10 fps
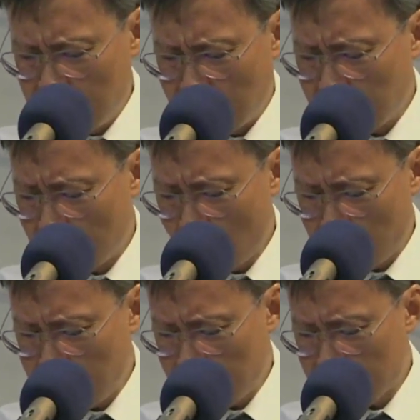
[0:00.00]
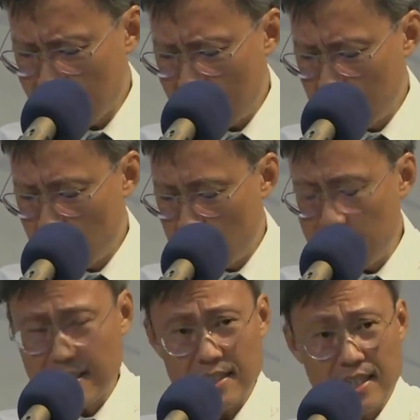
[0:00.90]
Like the God in the Psalms,
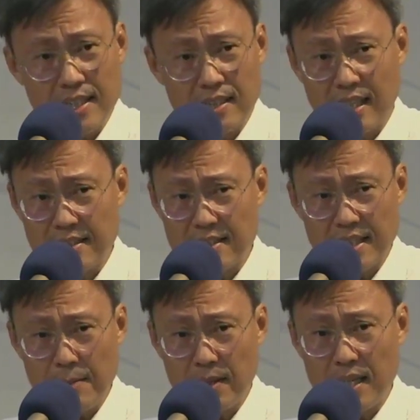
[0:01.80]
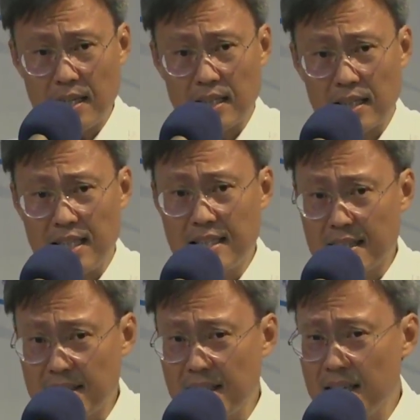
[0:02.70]
Jesus here does the same thing. He
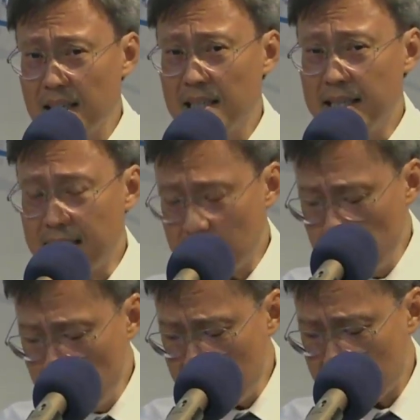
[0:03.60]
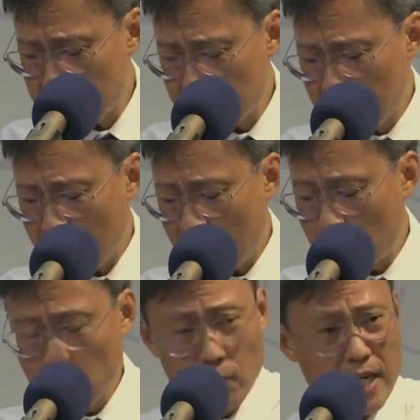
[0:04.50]
doesn't dismiss our
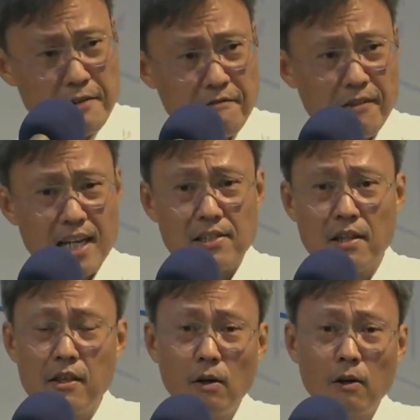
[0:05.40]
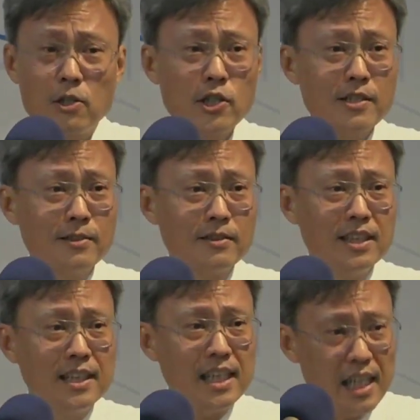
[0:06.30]
grief as theological
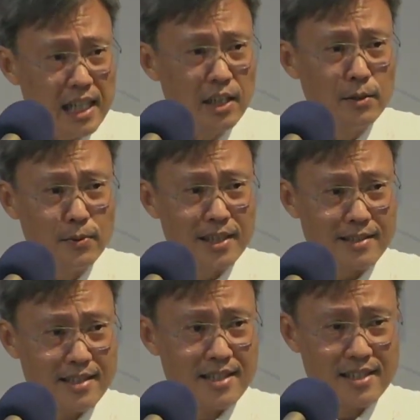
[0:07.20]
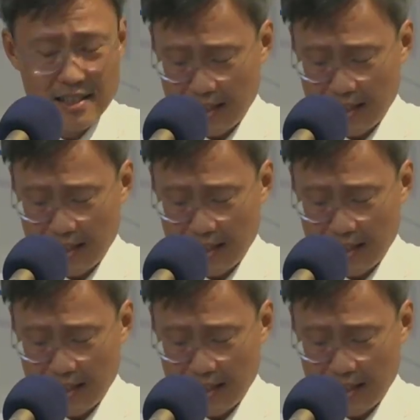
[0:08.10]
ignorance.